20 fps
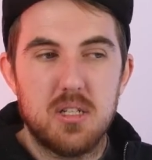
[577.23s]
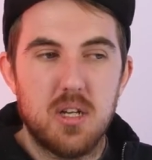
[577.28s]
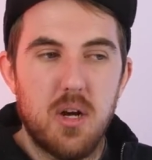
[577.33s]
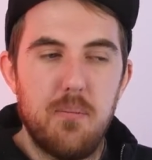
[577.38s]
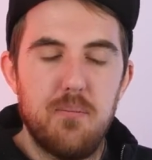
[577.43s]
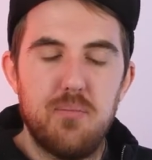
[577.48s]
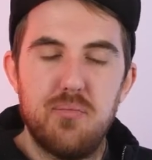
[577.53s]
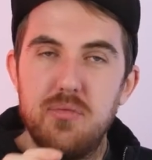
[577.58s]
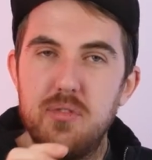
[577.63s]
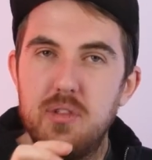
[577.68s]

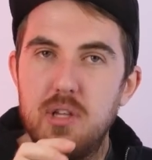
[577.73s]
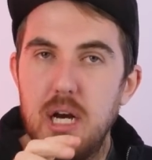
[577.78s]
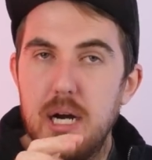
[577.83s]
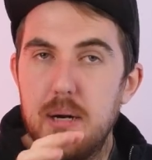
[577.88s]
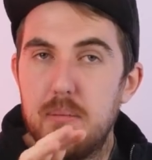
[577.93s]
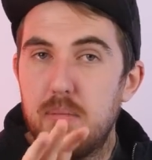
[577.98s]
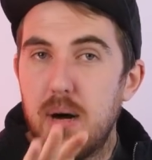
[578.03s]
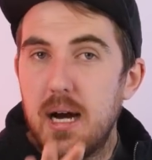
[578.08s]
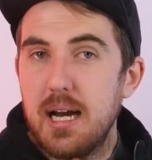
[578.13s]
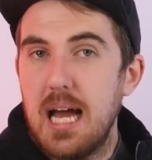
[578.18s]
So
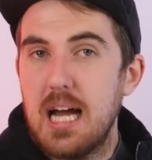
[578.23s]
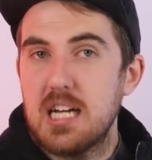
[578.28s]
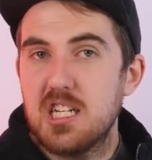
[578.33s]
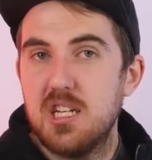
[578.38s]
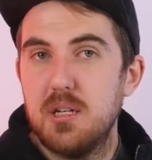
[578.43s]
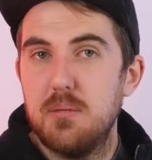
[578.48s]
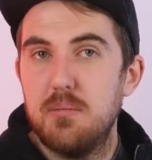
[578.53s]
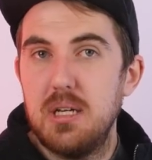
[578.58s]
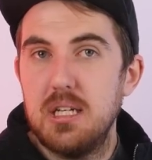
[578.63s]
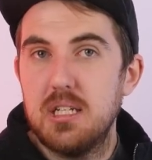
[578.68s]
there might
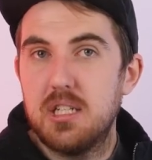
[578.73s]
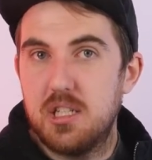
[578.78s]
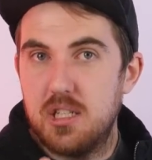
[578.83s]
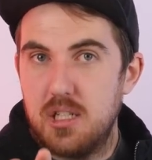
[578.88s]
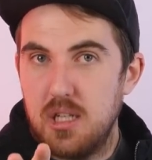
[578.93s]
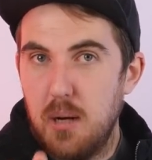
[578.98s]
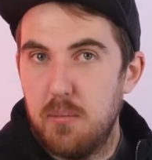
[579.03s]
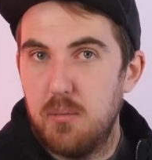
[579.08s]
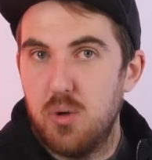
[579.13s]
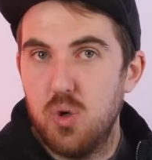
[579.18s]
actually be
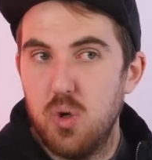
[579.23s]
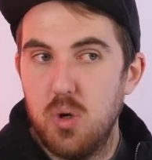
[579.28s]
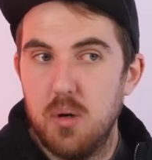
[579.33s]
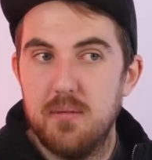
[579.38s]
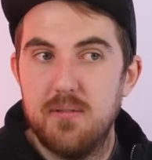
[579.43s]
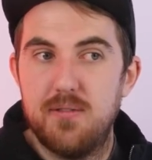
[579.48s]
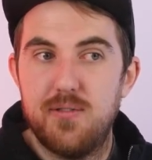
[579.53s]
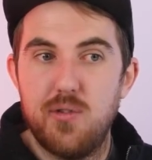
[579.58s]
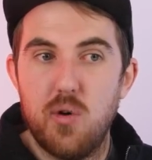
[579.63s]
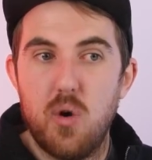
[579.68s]
some
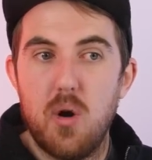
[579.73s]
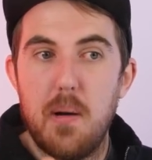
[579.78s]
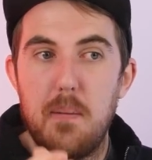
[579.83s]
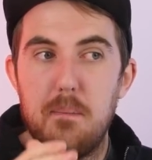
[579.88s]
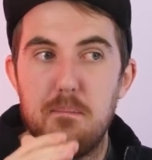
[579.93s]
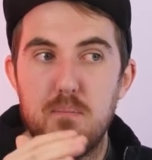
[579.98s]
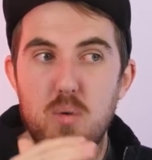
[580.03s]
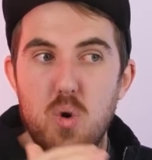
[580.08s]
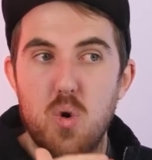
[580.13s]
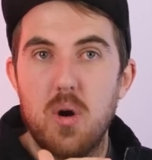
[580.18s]
room for
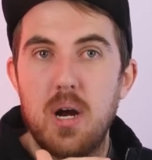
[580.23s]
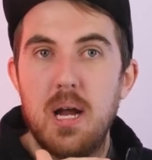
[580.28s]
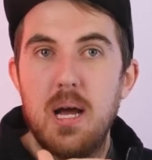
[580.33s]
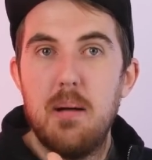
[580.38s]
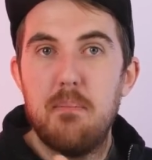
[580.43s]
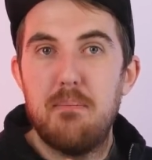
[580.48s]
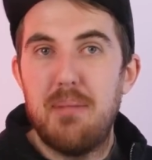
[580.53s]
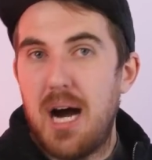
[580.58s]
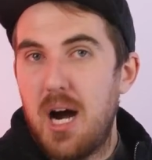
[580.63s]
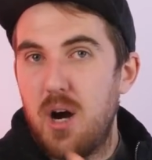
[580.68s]
more
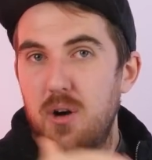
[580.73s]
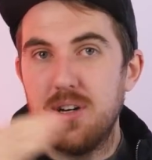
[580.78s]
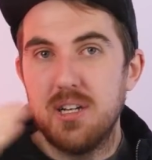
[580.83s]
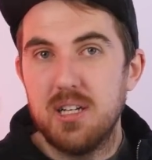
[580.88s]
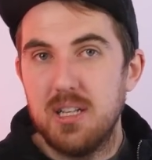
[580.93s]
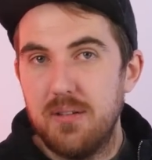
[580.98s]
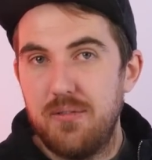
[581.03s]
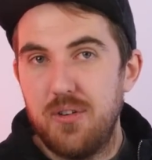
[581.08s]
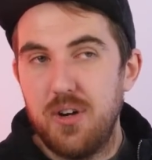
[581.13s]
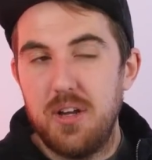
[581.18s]
power
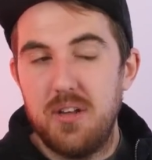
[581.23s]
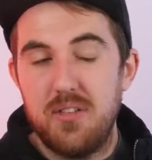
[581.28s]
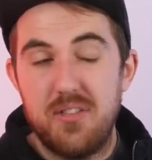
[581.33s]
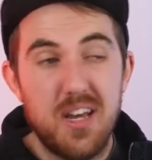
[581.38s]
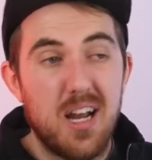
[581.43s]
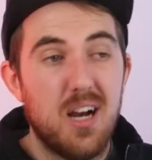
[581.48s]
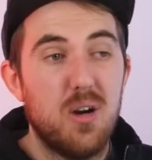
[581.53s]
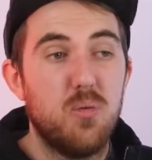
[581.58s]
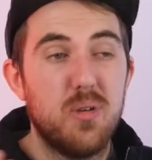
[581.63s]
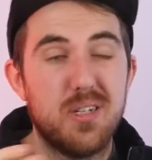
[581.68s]
delivery
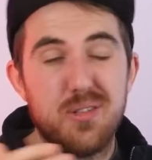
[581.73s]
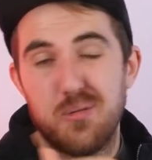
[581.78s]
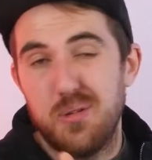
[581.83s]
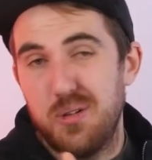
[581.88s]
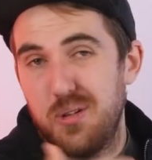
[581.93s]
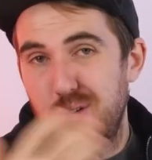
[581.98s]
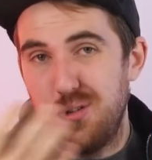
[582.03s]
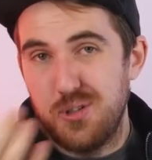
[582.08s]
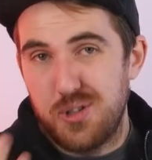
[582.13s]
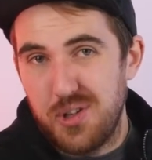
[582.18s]
there, which
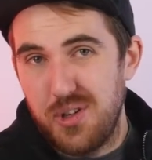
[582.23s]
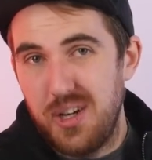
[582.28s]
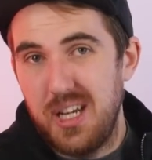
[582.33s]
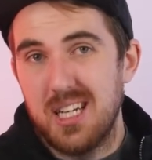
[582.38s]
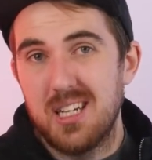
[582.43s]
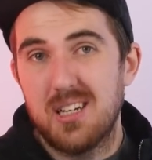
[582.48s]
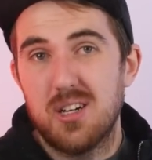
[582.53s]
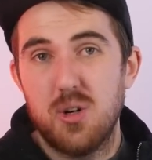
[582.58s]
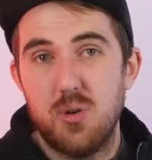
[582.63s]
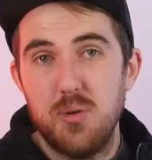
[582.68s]
will also
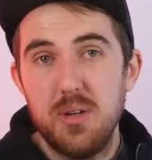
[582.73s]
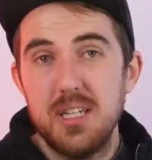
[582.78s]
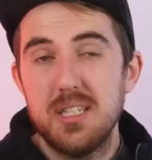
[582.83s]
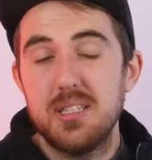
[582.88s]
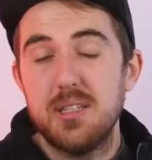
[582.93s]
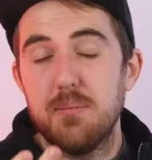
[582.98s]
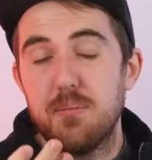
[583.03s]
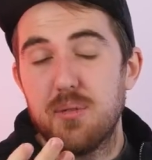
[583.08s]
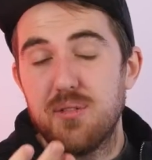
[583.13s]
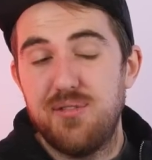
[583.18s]

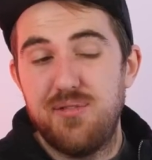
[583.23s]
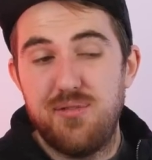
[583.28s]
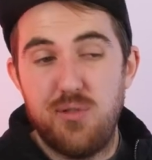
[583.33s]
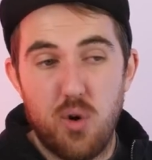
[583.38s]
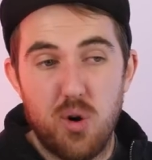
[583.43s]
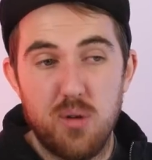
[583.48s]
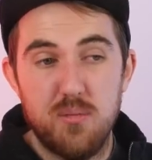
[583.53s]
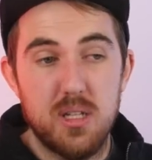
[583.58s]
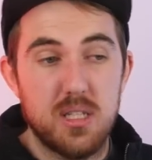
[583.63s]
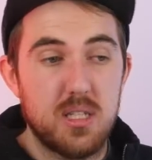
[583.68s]
increase the
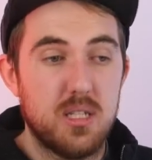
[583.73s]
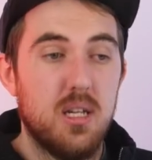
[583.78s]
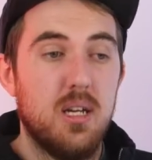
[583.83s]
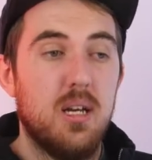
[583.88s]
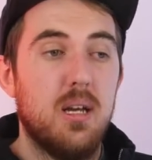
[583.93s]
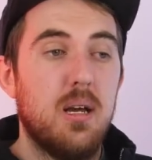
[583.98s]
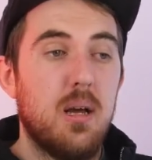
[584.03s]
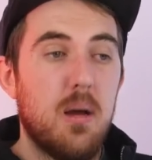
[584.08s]
performance.